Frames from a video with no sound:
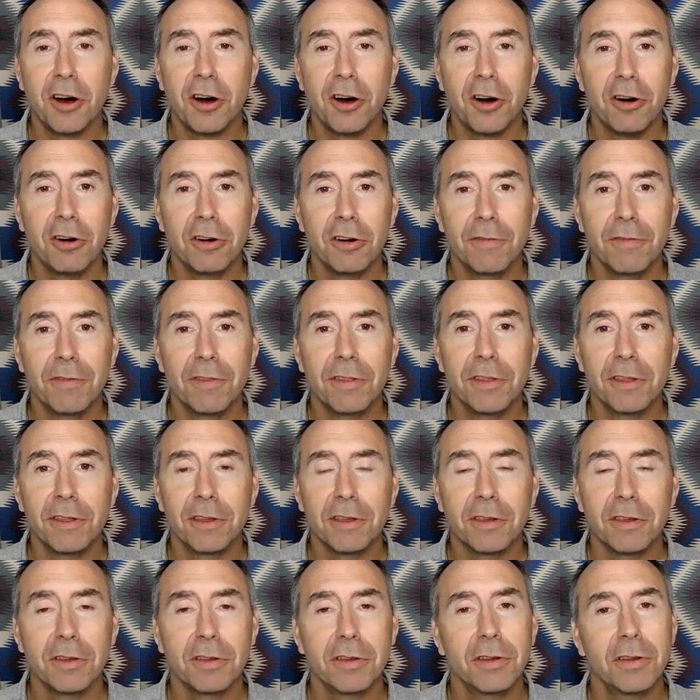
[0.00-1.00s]
all of
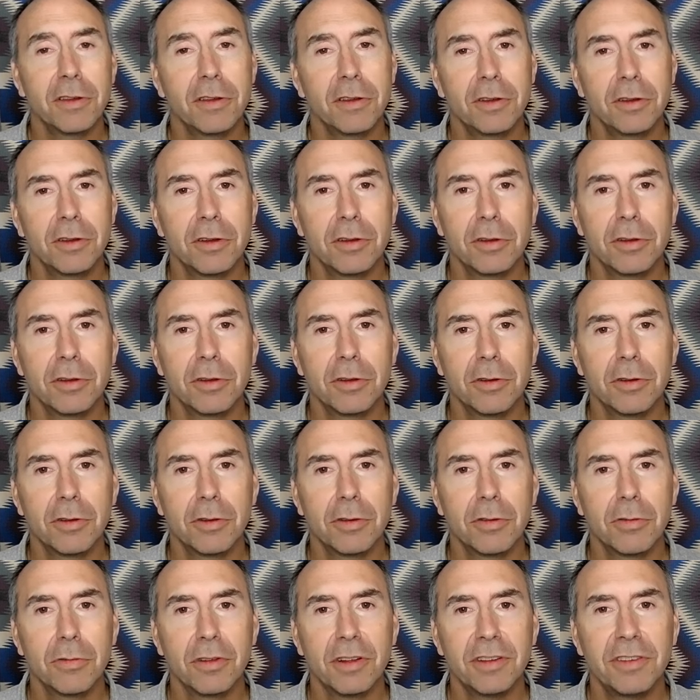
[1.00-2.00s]
the
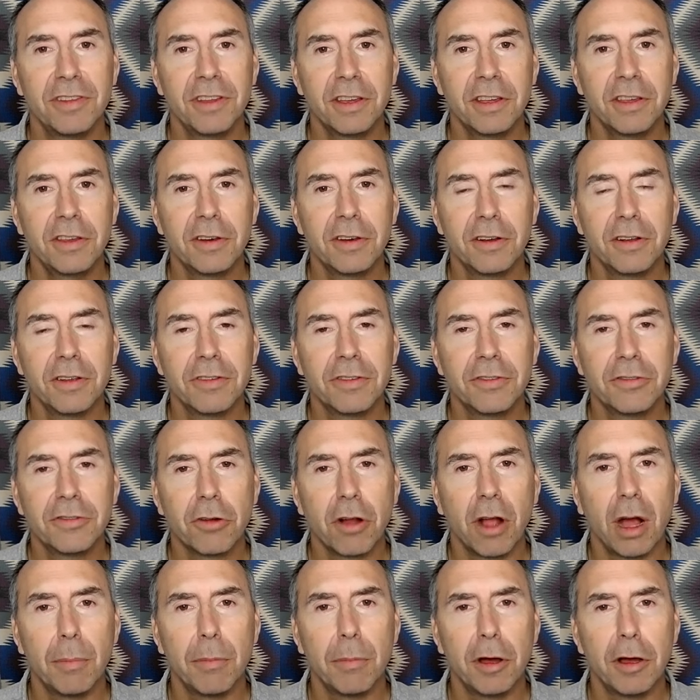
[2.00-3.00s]
ridiculous
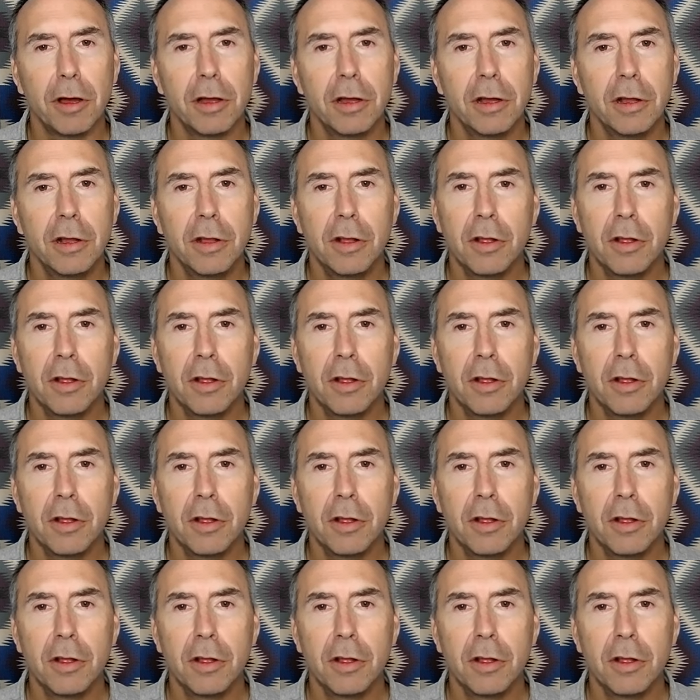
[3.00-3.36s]
drama